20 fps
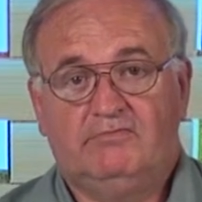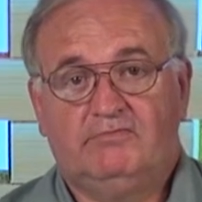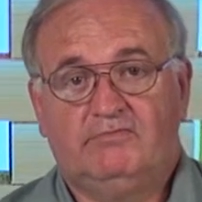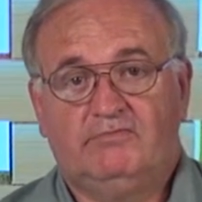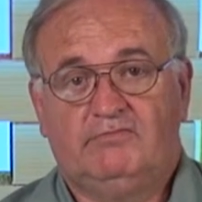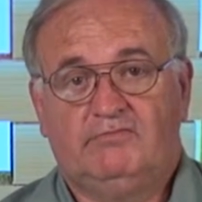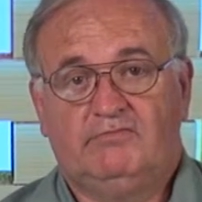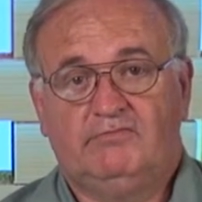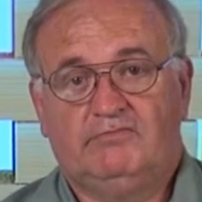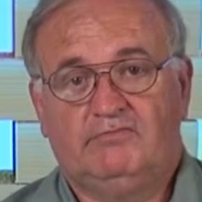
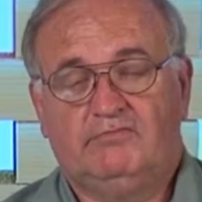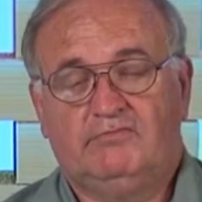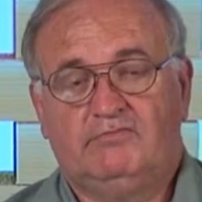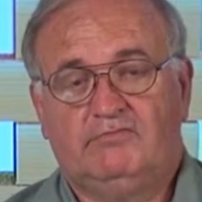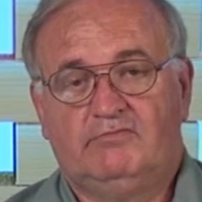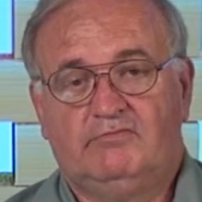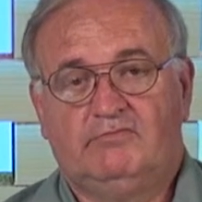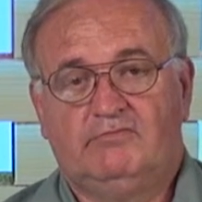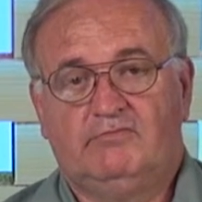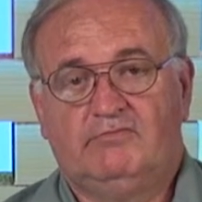
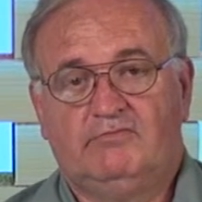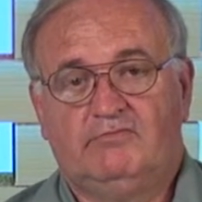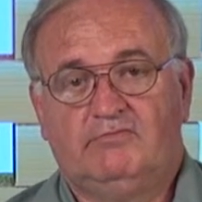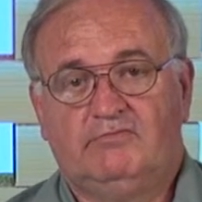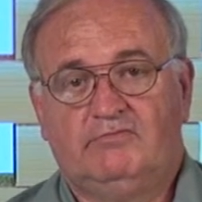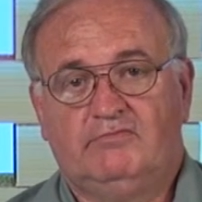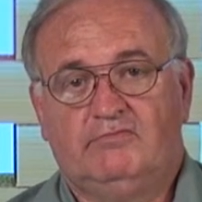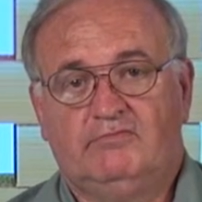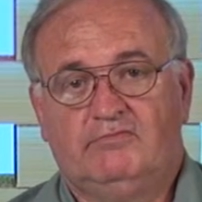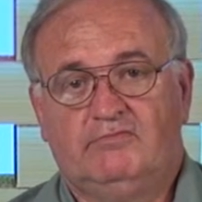
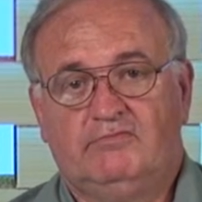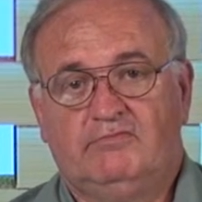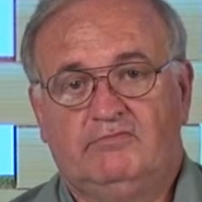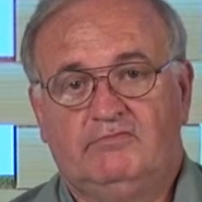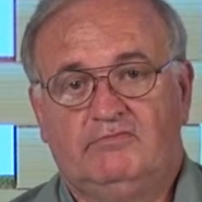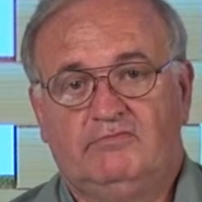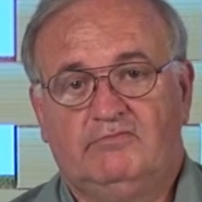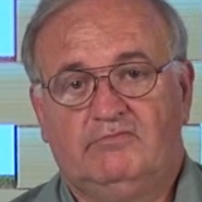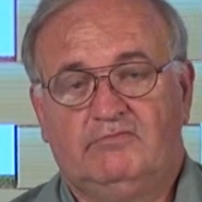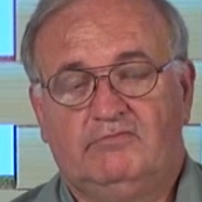
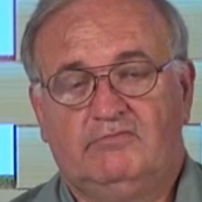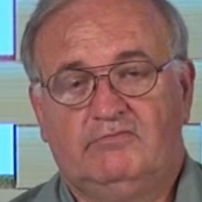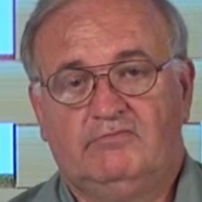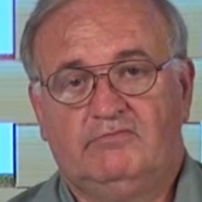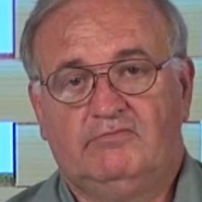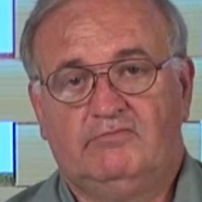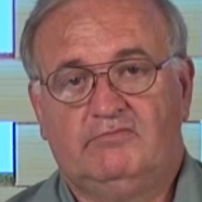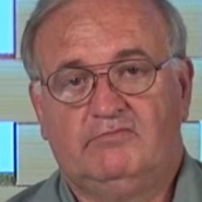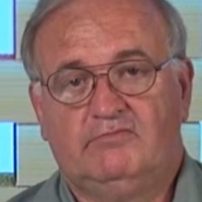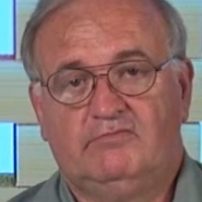
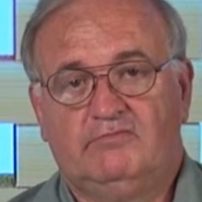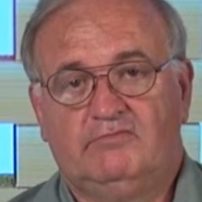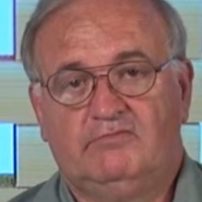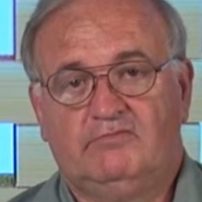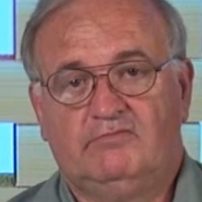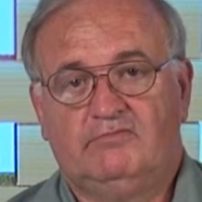No one is speaking in this clip.